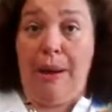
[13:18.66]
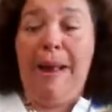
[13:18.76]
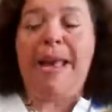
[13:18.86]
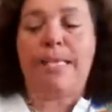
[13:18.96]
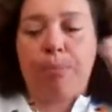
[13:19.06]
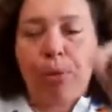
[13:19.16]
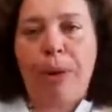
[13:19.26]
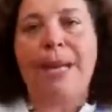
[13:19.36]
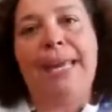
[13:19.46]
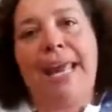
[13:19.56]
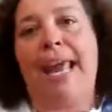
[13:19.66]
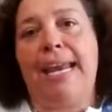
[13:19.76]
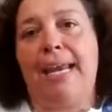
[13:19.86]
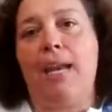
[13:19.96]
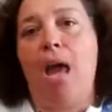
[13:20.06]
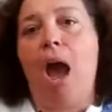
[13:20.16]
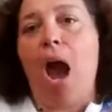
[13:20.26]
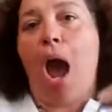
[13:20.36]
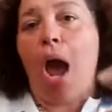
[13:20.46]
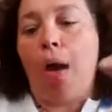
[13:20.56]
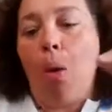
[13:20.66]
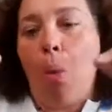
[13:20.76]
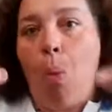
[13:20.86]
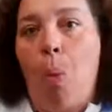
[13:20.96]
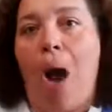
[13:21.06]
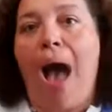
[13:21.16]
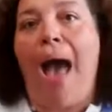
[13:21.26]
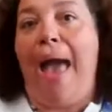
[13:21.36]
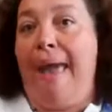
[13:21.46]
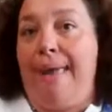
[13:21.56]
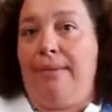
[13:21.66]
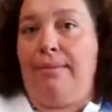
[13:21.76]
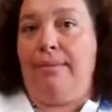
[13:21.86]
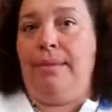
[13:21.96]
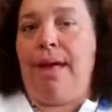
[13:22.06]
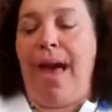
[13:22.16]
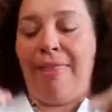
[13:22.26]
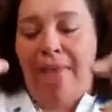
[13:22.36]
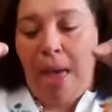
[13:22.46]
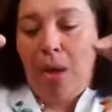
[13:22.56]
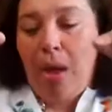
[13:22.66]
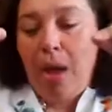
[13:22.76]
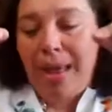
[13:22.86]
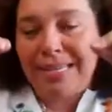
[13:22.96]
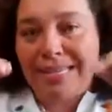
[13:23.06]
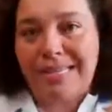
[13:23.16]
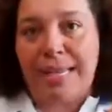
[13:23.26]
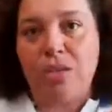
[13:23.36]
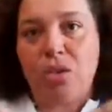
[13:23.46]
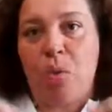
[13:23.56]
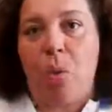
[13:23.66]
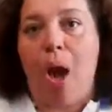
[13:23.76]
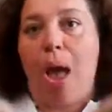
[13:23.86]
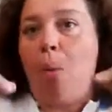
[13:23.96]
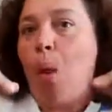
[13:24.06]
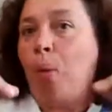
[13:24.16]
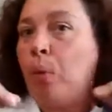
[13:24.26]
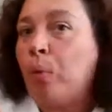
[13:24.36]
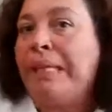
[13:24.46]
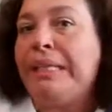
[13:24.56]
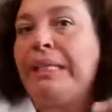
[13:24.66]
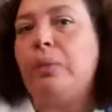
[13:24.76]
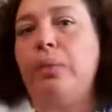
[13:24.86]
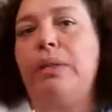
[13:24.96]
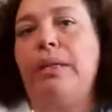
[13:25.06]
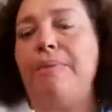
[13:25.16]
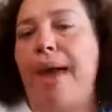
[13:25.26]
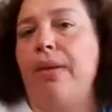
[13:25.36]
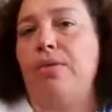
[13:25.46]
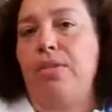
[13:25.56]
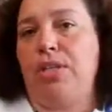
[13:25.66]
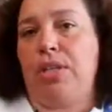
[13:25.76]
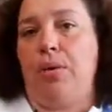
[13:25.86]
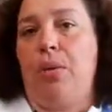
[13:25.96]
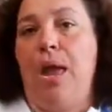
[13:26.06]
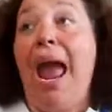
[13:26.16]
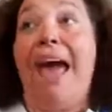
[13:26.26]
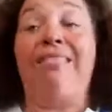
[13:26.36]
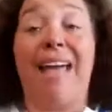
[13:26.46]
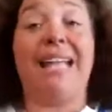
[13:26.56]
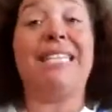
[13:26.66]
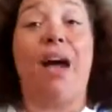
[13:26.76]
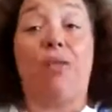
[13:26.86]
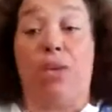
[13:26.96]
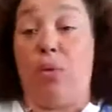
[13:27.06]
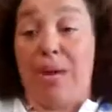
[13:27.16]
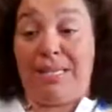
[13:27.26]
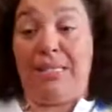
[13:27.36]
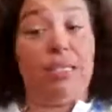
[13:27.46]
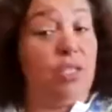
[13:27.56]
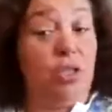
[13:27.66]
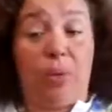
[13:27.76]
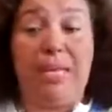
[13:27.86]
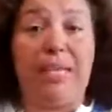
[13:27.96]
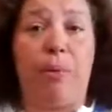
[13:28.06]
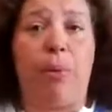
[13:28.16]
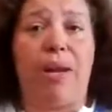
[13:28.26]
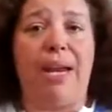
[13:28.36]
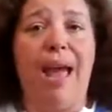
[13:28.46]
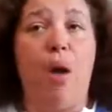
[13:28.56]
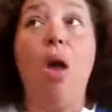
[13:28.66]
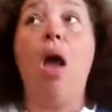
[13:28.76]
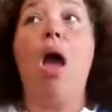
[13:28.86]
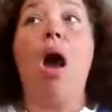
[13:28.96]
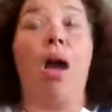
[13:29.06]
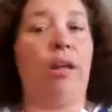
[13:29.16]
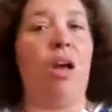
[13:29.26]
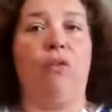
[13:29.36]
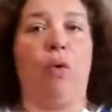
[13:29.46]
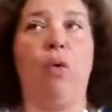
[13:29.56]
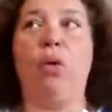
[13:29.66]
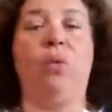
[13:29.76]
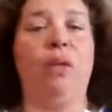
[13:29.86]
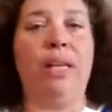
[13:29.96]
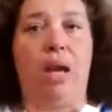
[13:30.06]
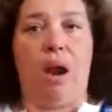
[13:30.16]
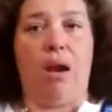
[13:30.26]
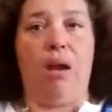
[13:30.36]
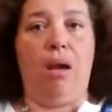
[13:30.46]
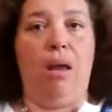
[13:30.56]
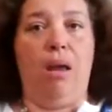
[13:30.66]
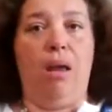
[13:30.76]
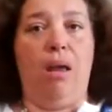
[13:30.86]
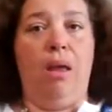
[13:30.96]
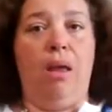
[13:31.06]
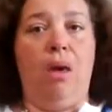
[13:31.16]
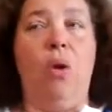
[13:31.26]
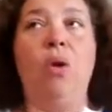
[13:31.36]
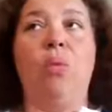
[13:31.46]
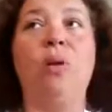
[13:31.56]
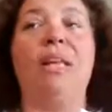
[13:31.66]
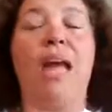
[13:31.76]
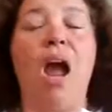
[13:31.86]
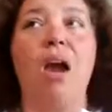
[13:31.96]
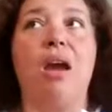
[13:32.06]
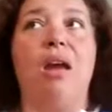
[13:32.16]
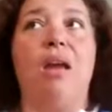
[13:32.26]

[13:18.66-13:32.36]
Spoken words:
is predicated on why, on that essential why, what really, really matters to you. And that's how you, as Linda so keenly pointed out, uncover who you really are. Who you really are